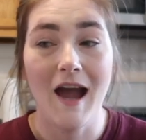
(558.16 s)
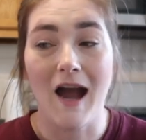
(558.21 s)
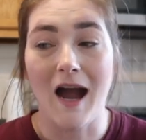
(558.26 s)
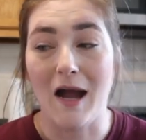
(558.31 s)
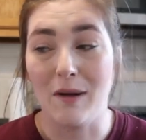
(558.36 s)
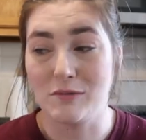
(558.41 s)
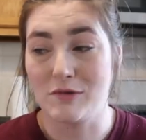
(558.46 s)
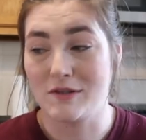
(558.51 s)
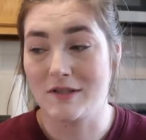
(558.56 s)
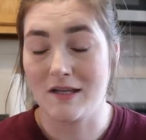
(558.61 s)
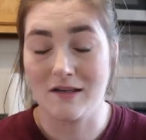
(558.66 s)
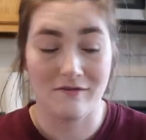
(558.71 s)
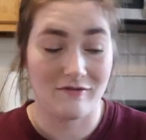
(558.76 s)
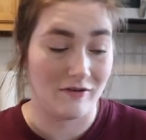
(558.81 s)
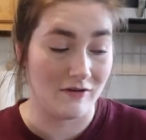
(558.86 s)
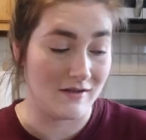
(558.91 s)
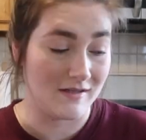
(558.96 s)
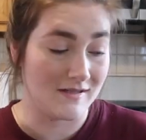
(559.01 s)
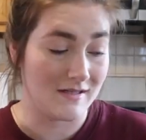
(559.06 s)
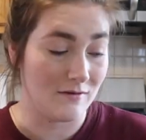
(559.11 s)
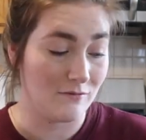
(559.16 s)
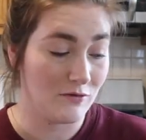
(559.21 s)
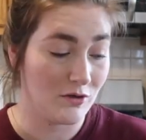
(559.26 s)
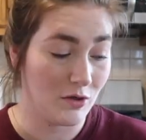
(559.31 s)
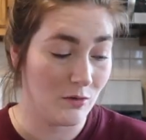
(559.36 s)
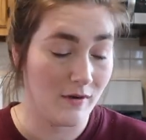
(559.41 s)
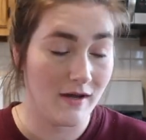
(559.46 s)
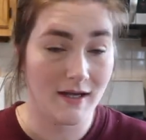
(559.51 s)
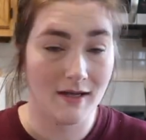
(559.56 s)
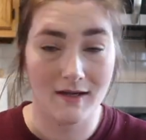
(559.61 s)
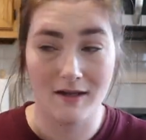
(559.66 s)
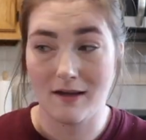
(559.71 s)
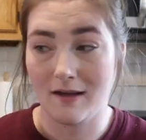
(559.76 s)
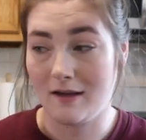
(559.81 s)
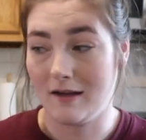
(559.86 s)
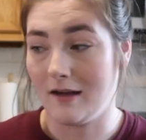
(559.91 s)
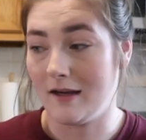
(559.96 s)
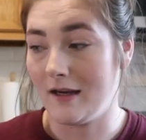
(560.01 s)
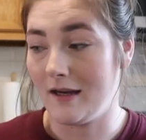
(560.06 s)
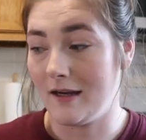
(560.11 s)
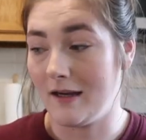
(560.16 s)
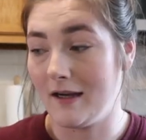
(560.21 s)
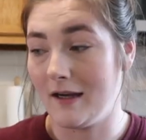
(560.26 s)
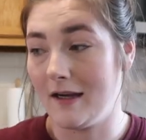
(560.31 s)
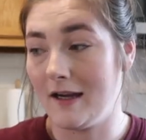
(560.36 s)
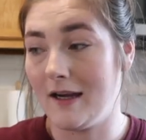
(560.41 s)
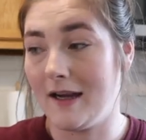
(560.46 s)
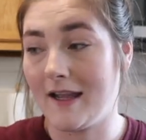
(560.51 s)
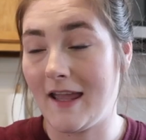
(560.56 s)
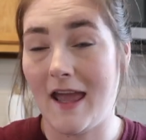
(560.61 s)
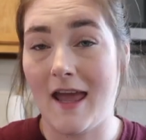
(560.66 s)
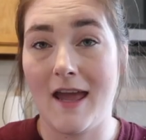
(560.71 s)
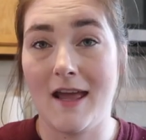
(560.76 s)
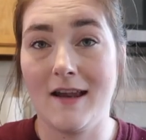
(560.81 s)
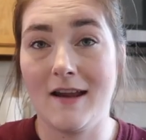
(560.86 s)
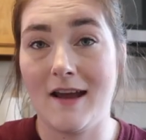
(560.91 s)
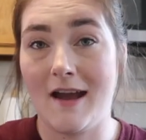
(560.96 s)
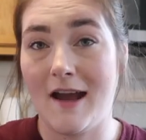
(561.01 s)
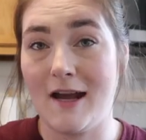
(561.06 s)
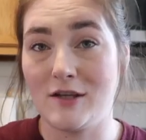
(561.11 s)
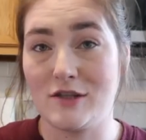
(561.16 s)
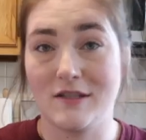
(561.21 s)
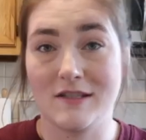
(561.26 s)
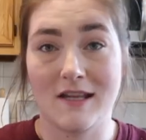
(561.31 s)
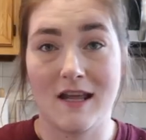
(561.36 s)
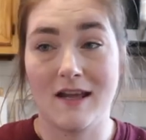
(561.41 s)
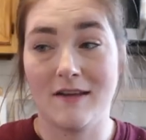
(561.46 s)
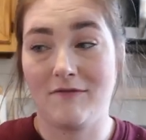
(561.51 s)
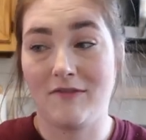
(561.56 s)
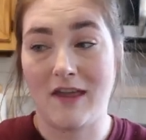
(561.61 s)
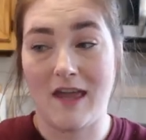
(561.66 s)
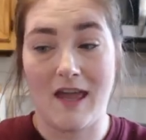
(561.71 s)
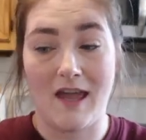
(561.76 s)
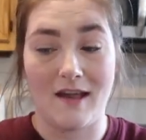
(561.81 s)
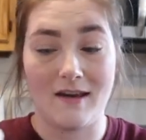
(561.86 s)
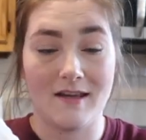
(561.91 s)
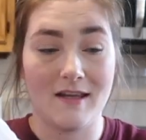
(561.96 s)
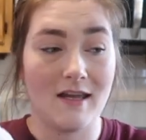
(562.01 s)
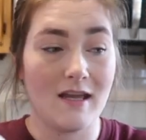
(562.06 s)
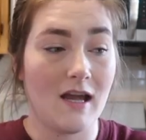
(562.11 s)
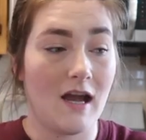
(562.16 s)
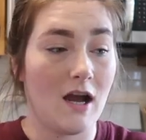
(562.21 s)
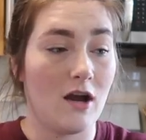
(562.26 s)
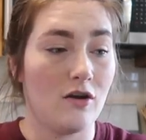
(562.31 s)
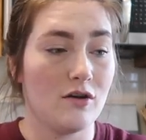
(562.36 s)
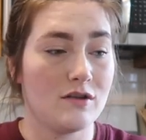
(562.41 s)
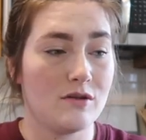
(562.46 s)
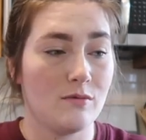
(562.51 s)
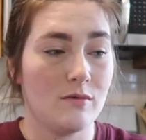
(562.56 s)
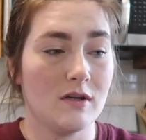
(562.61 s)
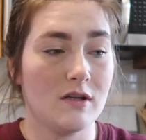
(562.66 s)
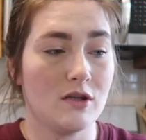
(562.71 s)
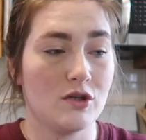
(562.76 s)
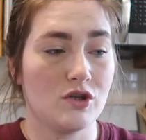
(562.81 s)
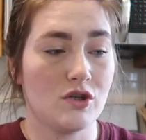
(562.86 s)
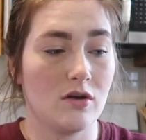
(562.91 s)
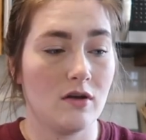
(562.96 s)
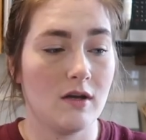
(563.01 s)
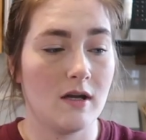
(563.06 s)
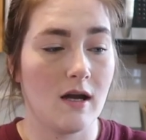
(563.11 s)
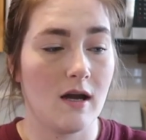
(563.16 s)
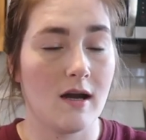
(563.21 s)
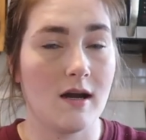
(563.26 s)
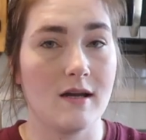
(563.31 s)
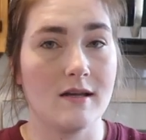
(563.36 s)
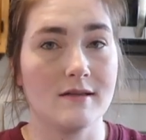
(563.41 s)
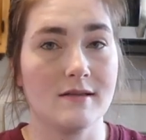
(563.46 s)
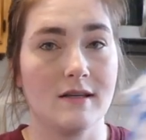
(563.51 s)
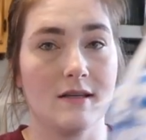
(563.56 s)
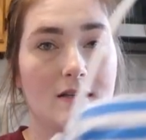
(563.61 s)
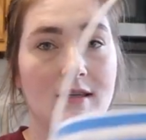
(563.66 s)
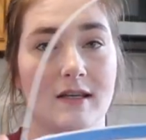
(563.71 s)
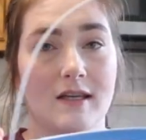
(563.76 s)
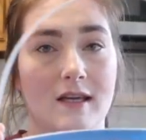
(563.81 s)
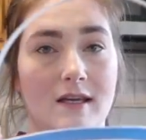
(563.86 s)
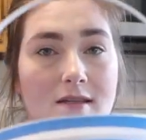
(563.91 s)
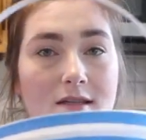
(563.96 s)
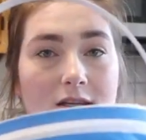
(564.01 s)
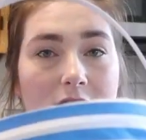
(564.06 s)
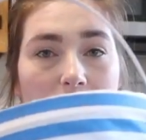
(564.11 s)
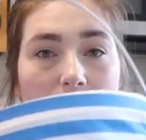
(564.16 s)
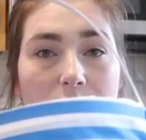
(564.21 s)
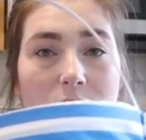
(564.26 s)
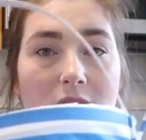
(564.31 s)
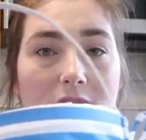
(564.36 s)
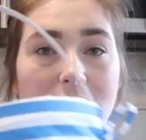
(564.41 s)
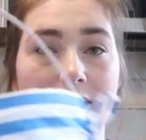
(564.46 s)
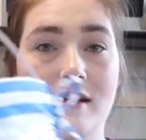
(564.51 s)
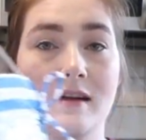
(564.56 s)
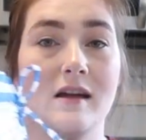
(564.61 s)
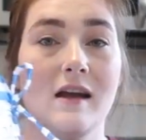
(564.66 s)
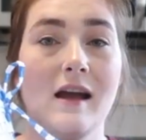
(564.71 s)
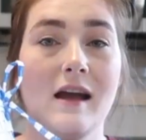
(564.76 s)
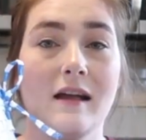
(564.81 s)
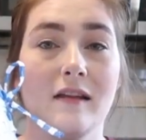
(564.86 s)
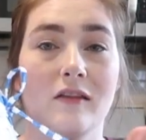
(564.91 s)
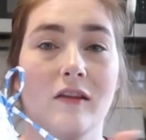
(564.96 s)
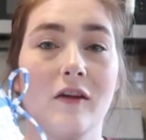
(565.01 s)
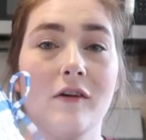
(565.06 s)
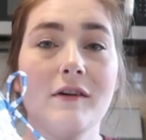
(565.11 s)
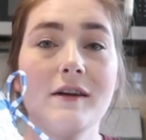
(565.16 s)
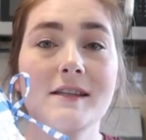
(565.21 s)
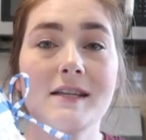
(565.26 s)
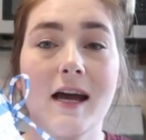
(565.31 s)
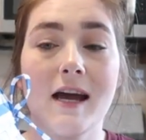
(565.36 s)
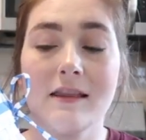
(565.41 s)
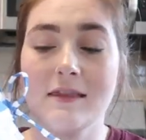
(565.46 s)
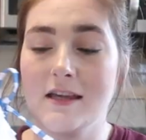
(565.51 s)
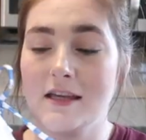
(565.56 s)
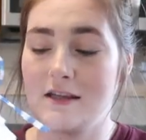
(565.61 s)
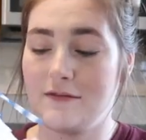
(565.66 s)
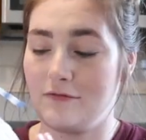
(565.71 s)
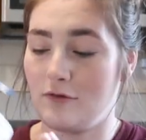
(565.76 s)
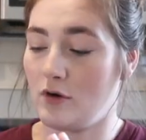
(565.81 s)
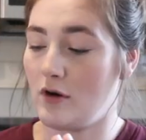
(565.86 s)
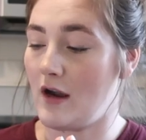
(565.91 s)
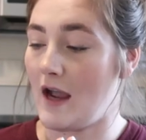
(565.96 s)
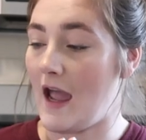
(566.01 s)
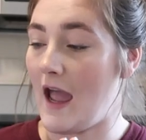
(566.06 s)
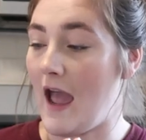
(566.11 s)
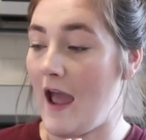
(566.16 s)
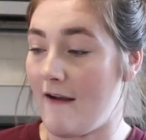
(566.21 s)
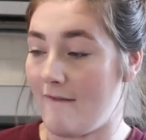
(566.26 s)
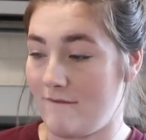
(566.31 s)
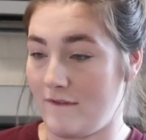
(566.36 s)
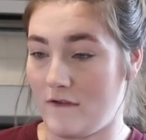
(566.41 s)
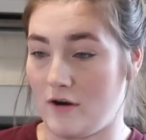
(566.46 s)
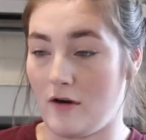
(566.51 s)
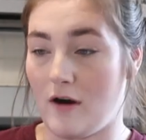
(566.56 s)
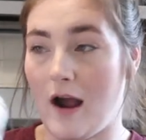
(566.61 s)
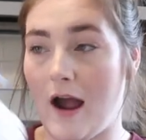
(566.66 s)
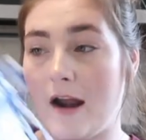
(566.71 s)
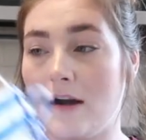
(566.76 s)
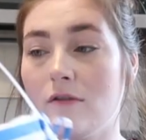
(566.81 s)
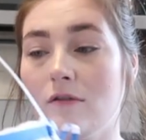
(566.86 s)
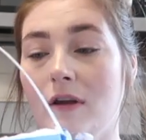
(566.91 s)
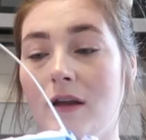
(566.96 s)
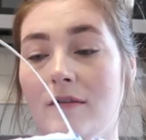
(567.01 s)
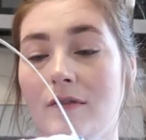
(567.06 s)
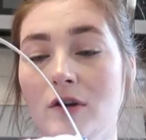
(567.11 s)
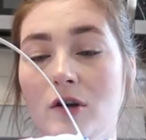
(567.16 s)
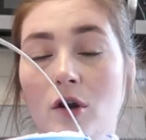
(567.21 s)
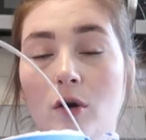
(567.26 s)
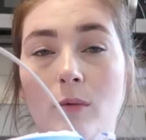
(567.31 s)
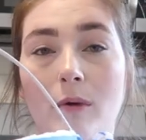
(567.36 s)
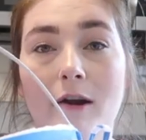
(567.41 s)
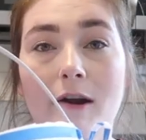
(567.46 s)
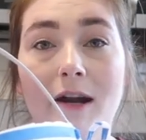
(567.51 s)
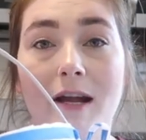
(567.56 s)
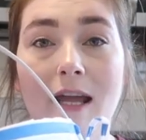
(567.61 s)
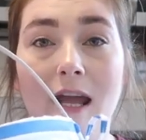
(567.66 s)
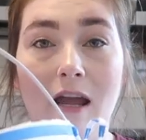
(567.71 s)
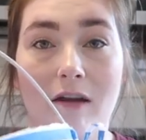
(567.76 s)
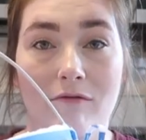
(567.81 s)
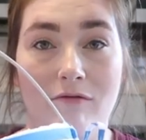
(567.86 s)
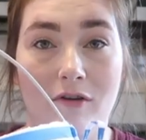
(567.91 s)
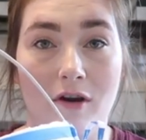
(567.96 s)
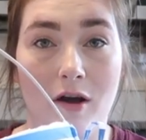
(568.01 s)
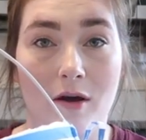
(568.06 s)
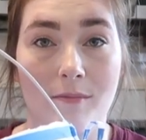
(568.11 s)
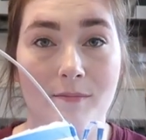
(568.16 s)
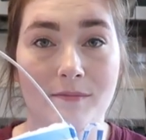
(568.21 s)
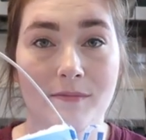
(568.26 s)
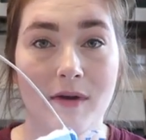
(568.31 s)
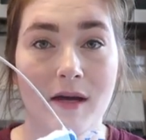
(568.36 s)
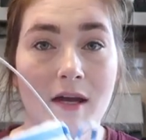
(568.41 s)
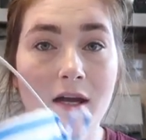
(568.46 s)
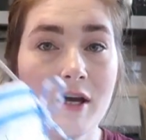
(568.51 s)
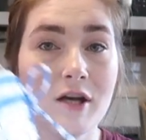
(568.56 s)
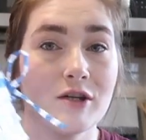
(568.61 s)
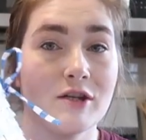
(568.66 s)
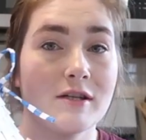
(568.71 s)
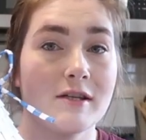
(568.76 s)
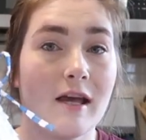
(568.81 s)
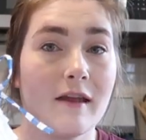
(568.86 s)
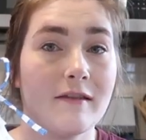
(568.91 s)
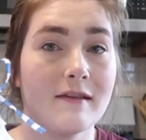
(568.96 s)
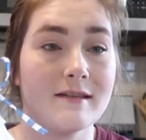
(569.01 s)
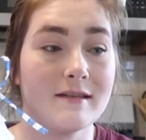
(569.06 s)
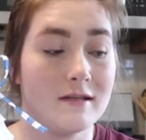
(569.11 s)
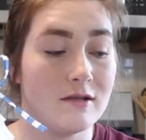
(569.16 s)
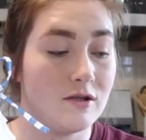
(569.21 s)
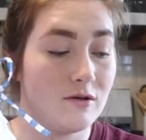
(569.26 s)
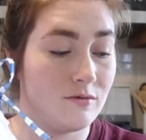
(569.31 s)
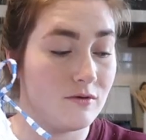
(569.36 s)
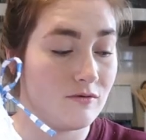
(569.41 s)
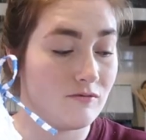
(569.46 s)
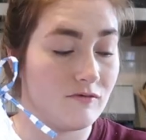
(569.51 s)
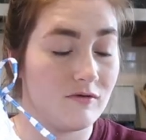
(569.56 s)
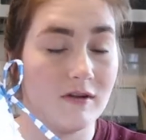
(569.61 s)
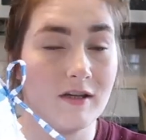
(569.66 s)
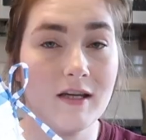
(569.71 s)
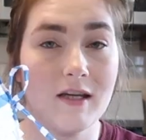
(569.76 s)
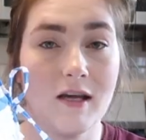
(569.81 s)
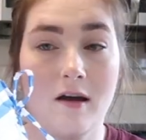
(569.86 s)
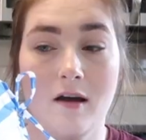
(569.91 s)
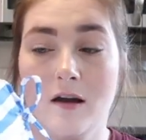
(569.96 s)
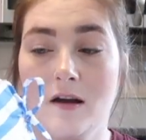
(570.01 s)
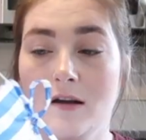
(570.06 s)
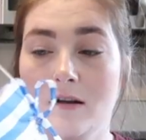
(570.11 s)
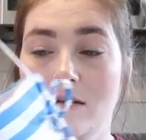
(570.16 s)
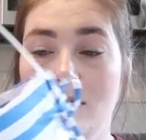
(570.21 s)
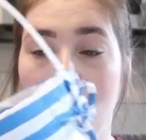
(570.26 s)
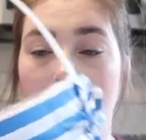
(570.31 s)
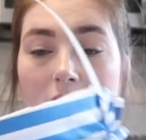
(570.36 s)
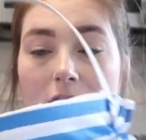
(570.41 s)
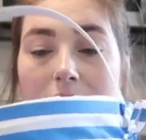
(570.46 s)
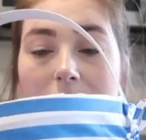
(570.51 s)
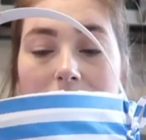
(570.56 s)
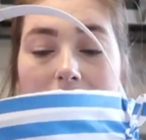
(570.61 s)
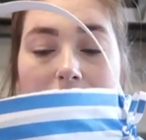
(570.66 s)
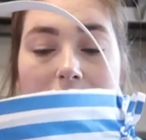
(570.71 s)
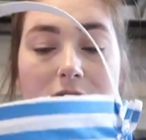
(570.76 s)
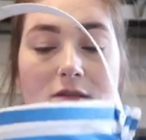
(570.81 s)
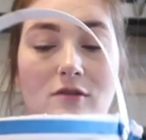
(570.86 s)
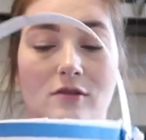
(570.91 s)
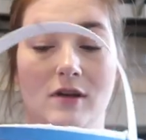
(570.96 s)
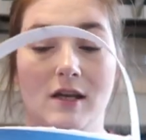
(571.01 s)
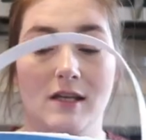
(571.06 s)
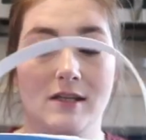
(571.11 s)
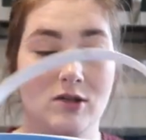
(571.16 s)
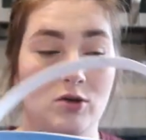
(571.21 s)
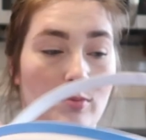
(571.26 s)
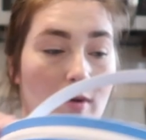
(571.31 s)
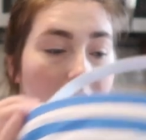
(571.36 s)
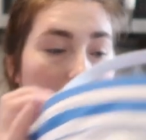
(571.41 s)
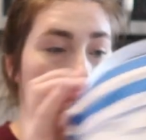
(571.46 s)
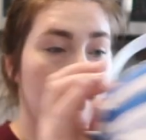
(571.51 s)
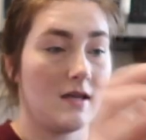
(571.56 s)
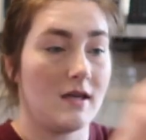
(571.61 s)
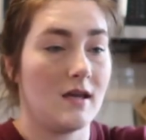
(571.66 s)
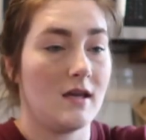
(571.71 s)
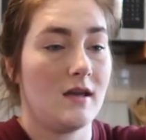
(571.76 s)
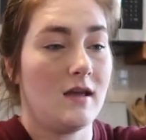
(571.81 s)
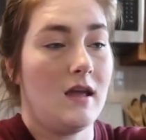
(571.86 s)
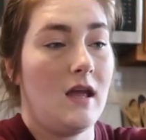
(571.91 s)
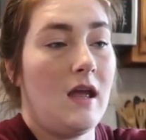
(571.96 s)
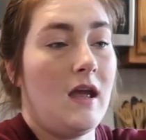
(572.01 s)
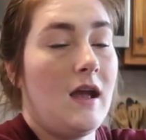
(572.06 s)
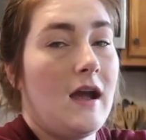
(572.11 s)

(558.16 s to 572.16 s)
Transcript: I'm just gonna fill these up real quick. Uh, again, I just had candy. I also wanted to show you guys like the kids' Easter basket. Lily's had this forever. I don't even know where it came from. She's had this since she was really young. This is her Easter basket.